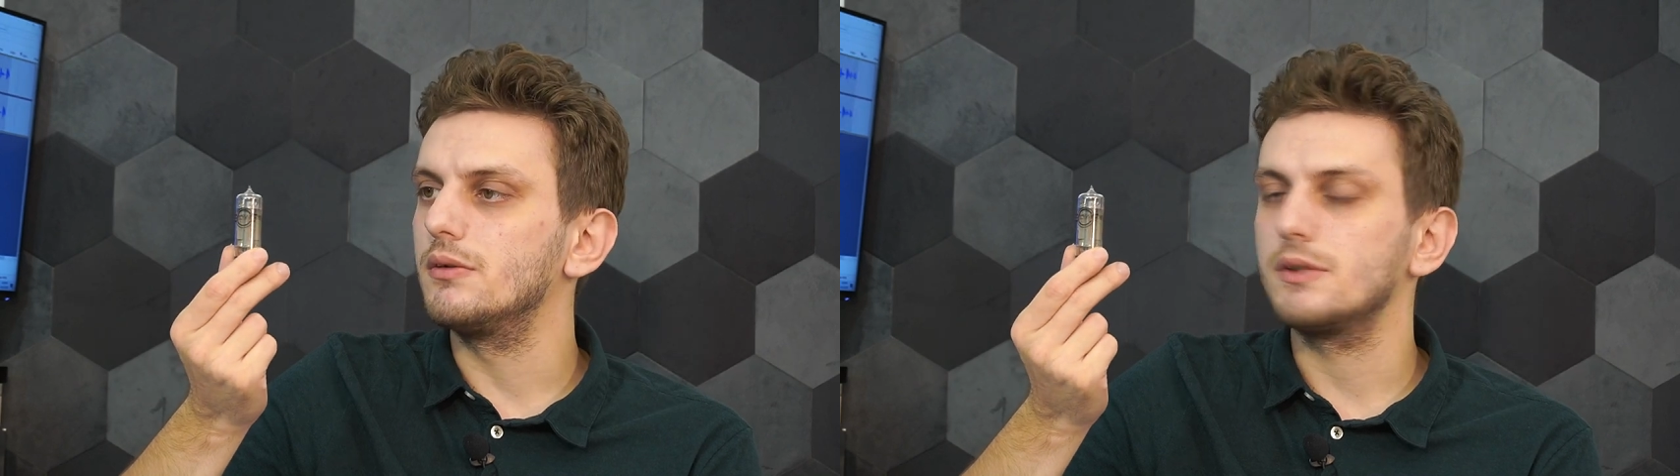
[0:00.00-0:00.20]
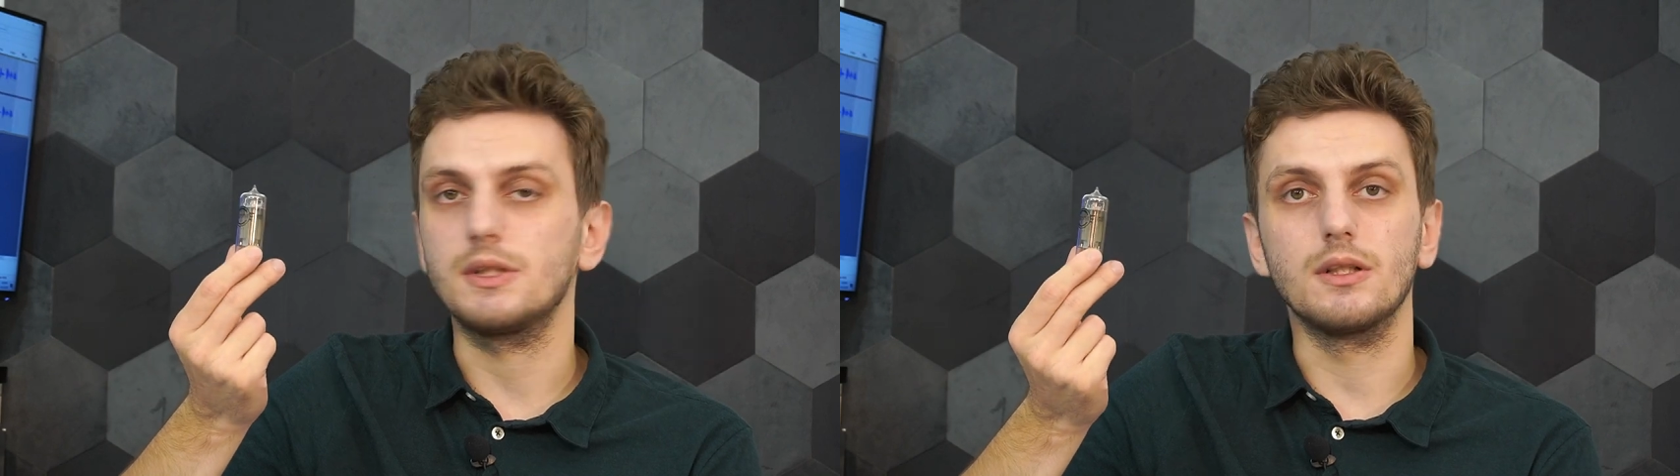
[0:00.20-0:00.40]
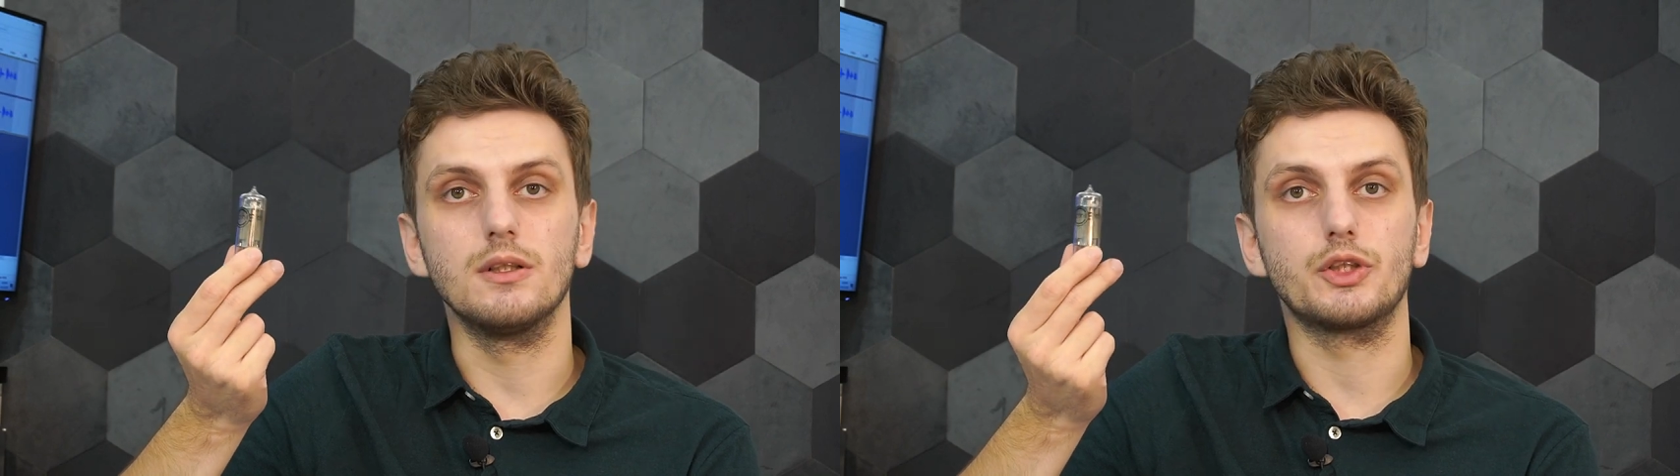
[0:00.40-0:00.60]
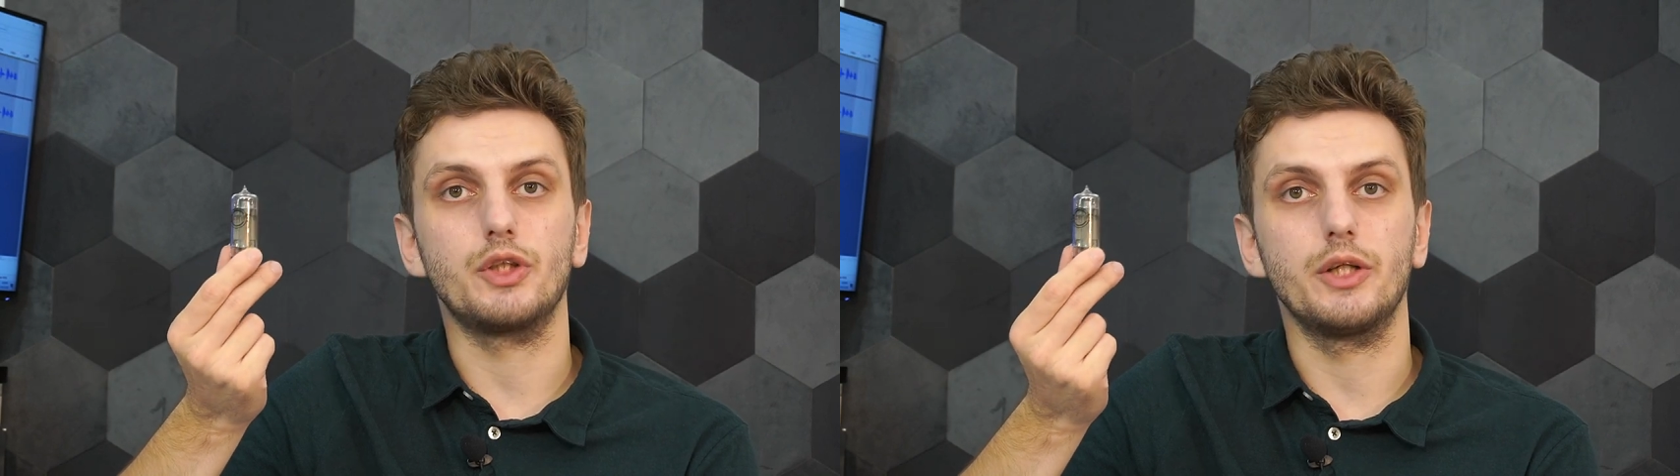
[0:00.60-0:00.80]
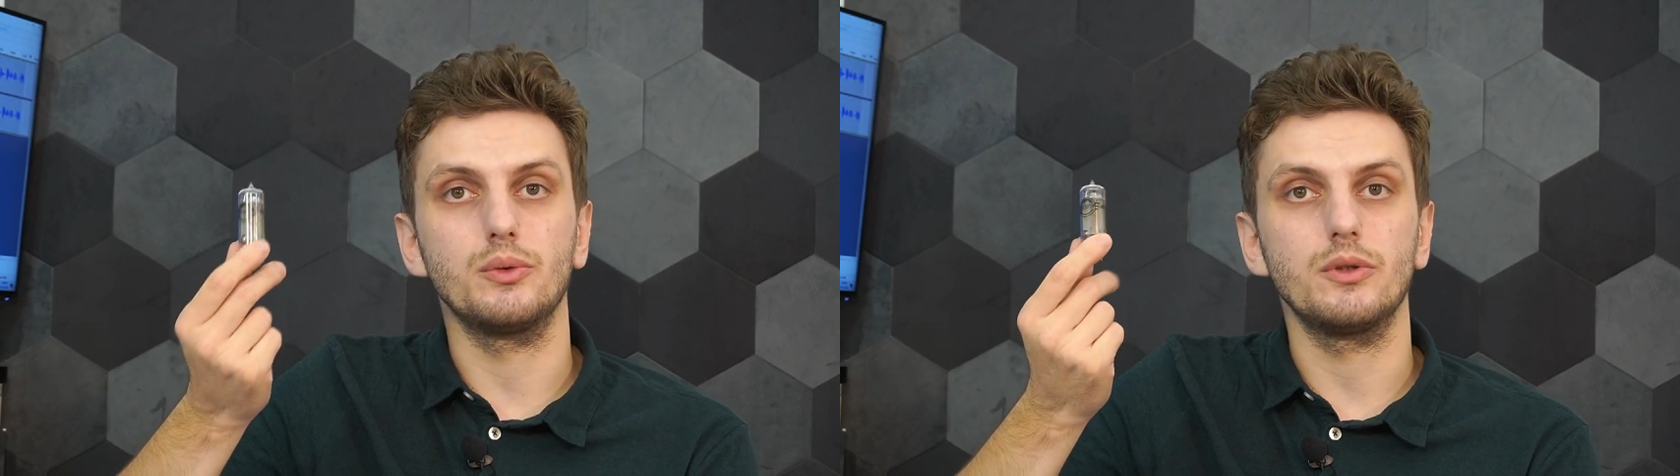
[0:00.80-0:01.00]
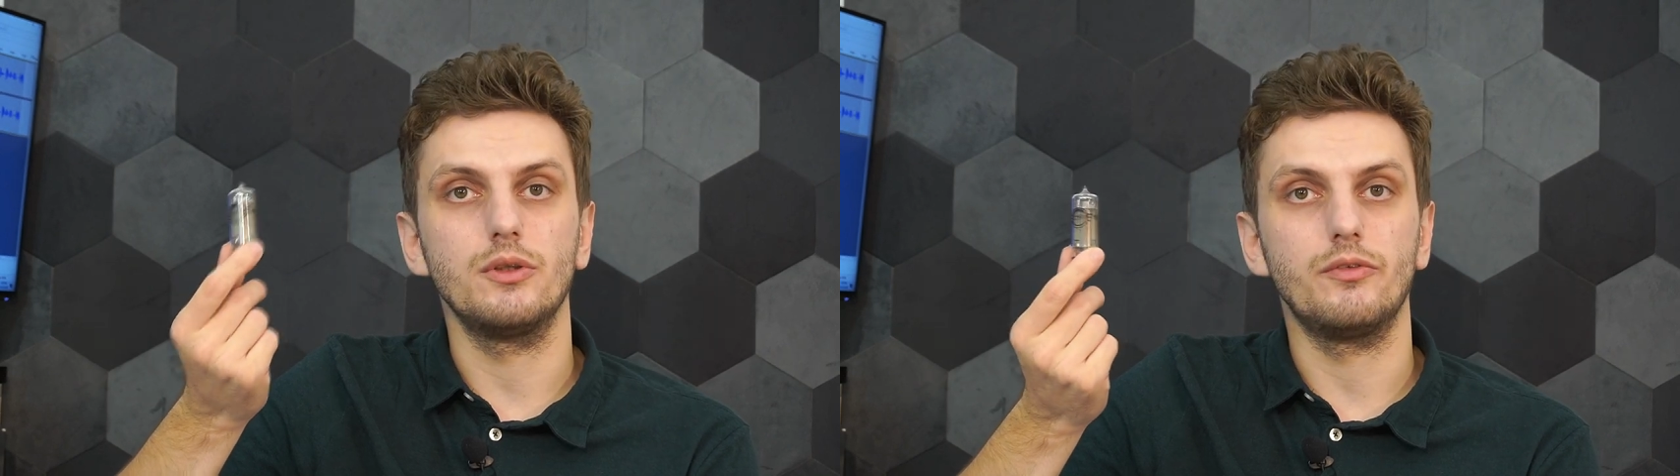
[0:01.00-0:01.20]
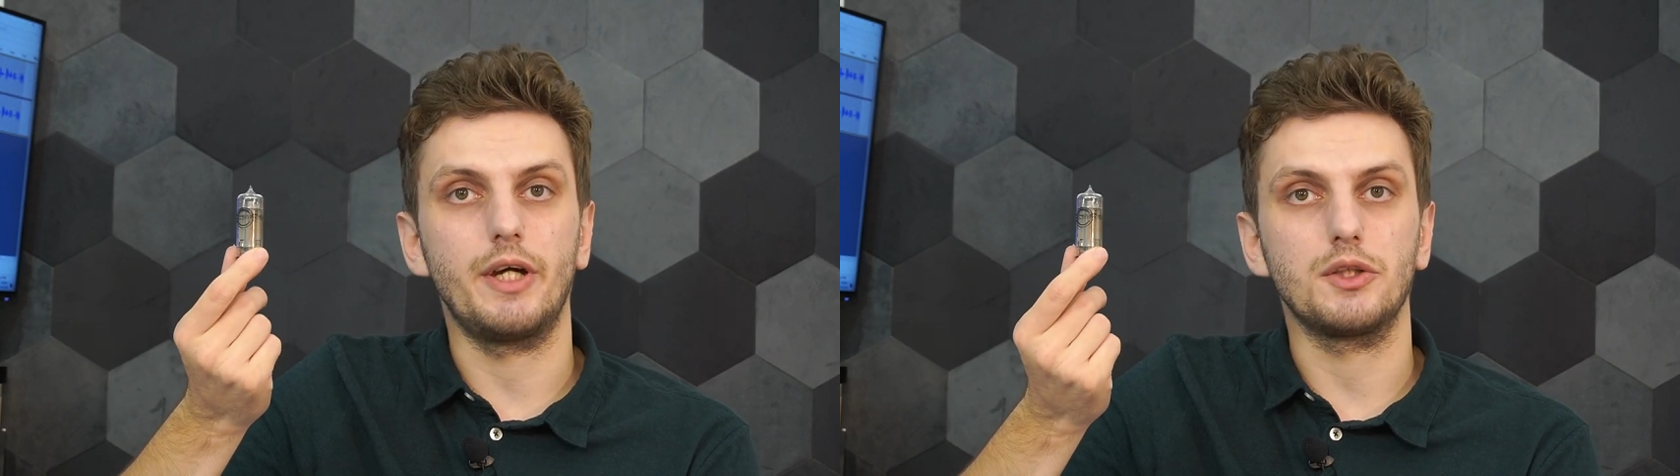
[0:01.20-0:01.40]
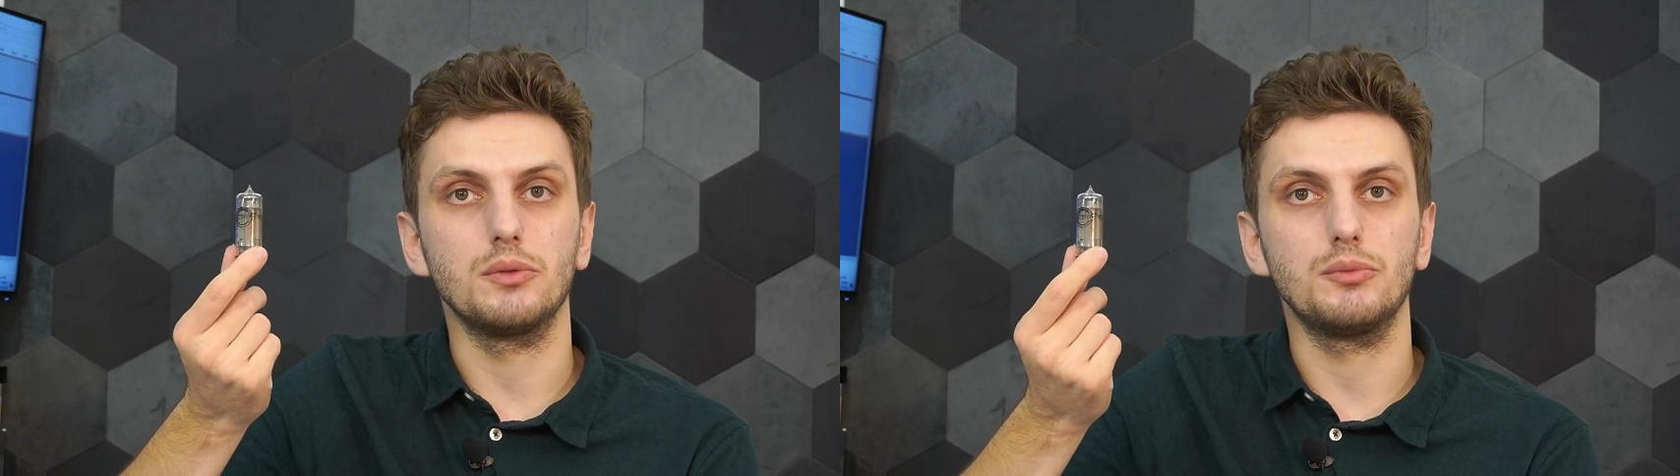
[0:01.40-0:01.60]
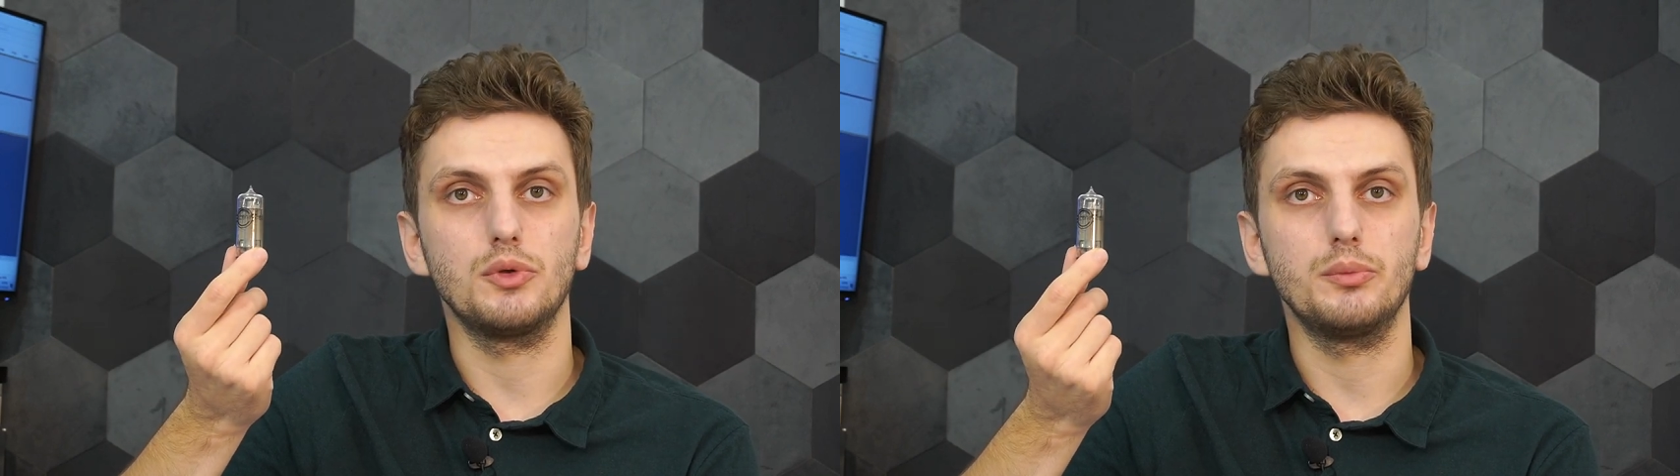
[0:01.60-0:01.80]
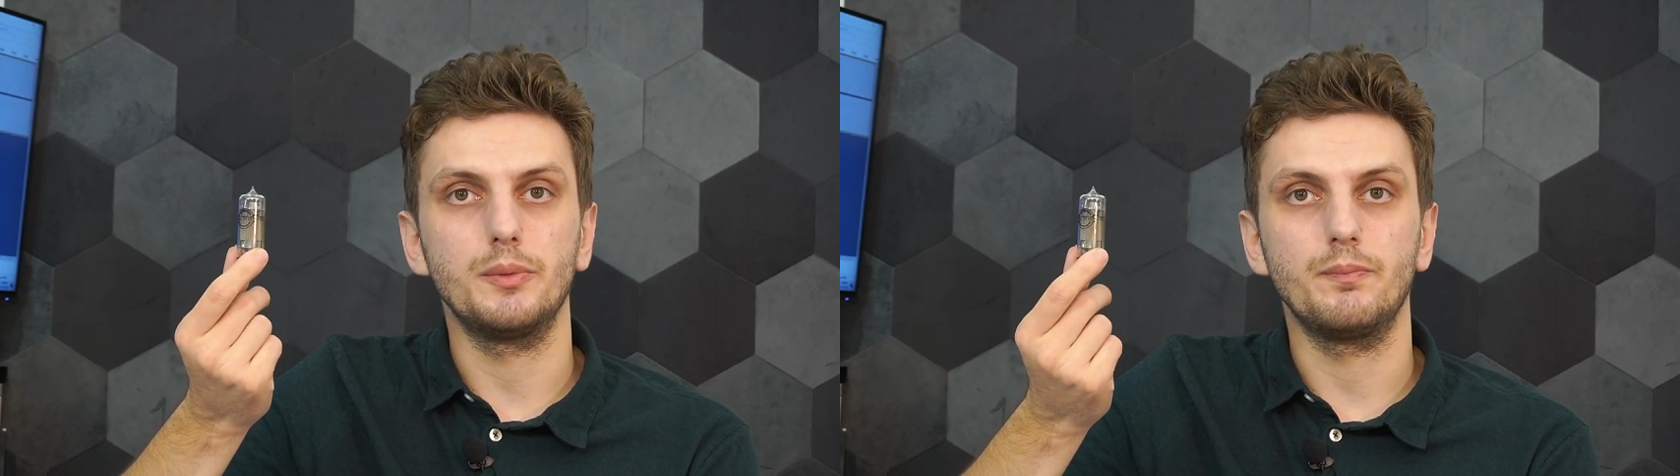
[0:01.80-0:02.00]
single triode vacuum
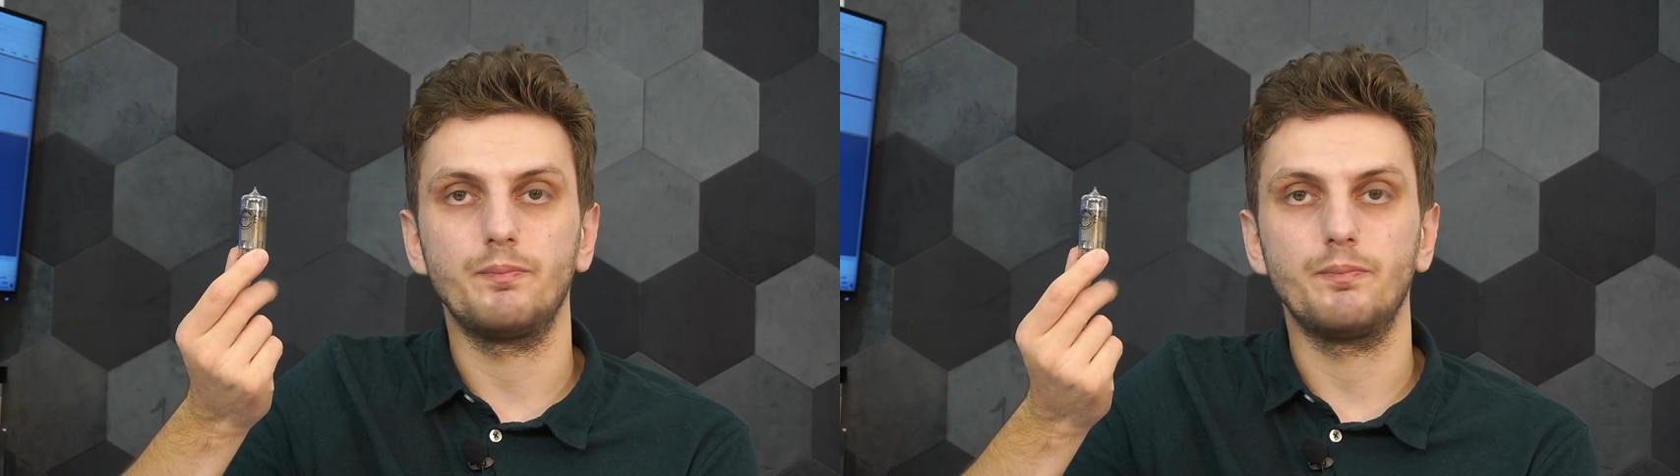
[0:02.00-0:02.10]
tube.